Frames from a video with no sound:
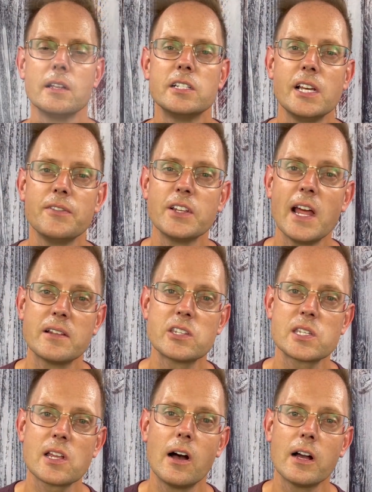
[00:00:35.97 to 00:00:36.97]
dividend
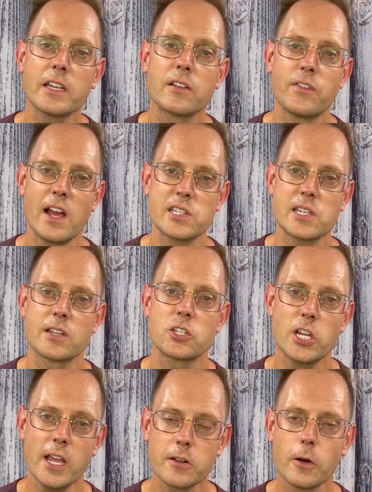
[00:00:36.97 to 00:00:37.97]
stock investing
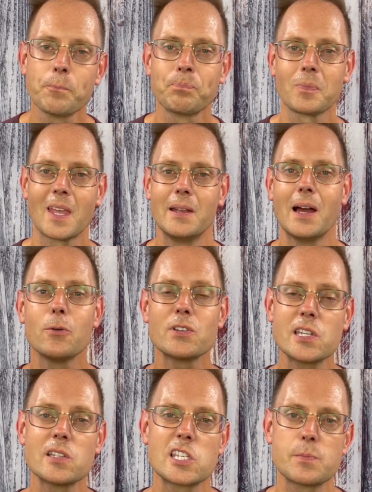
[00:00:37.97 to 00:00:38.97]
channel, and I was
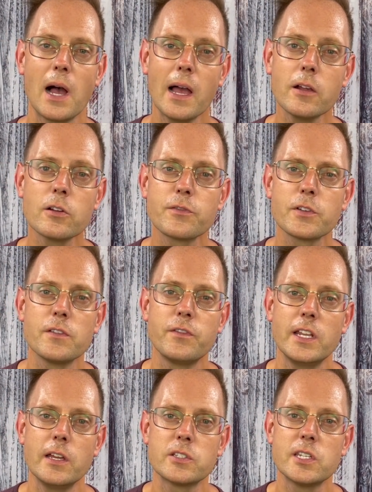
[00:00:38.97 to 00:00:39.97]
inspired for the
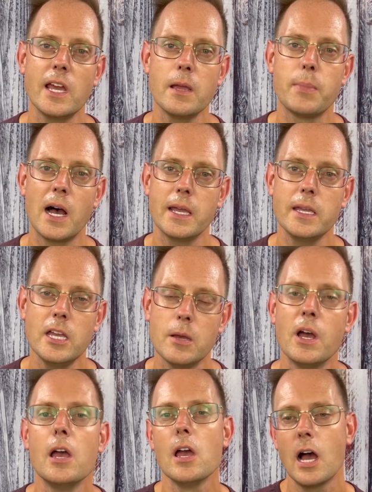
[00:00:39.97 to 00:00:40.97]
video today by
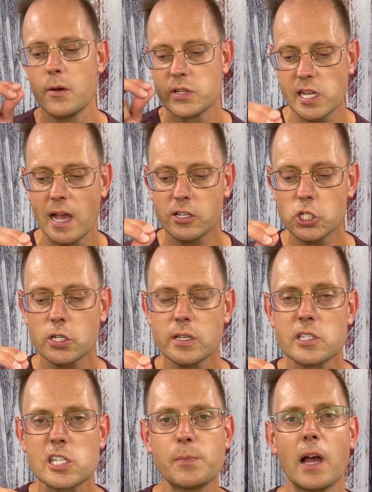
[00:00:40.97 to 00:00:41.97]
him. I was actually
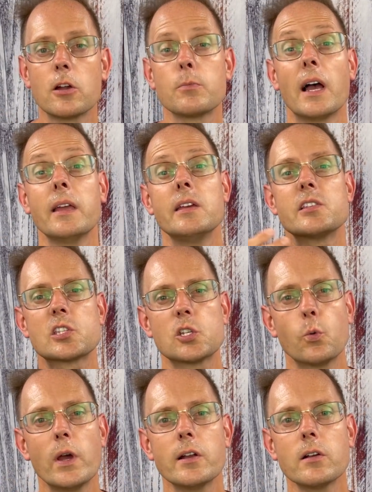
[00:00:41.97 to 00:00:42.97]
inspired by his
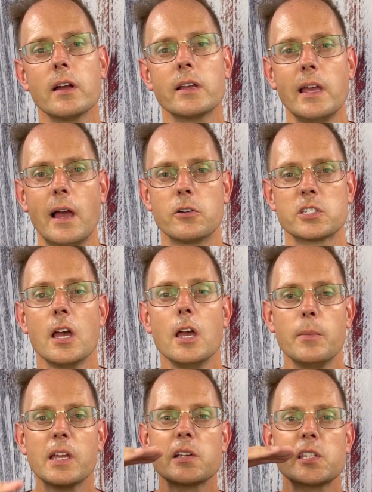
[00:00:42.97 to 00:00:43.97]
Twitter account
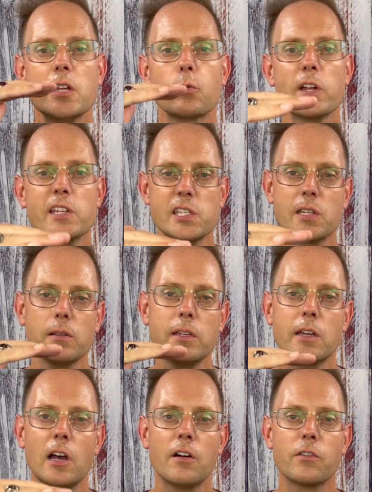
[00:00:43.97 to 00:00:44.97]
because he recently
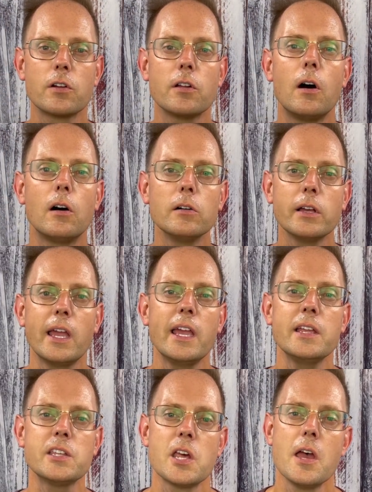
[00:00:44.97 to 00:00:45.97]
covered all
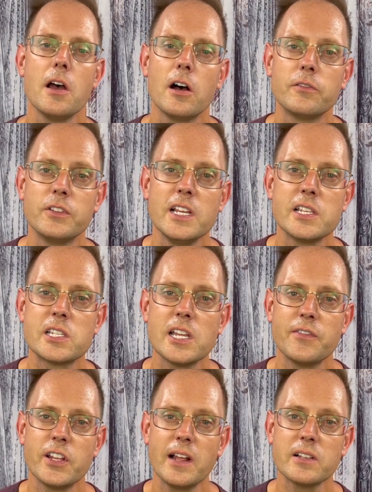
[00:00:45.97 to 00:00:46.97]
8 of these
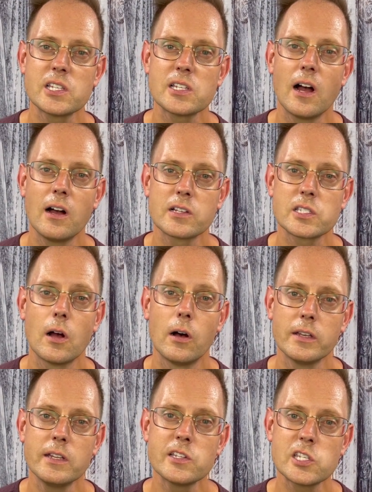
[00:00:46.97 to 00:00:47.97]
dividend stocks
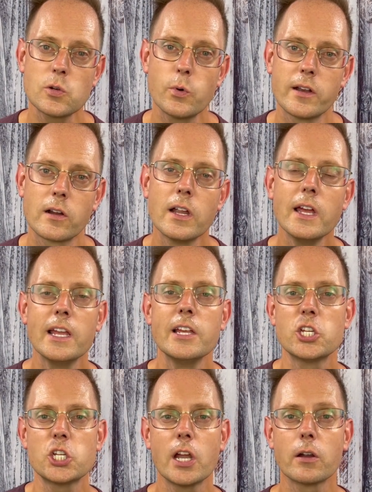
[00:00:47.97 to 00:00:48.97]
on his Twitter. He
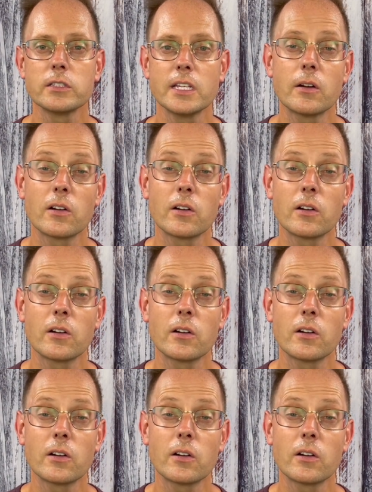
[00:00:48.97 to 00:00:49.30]
shared the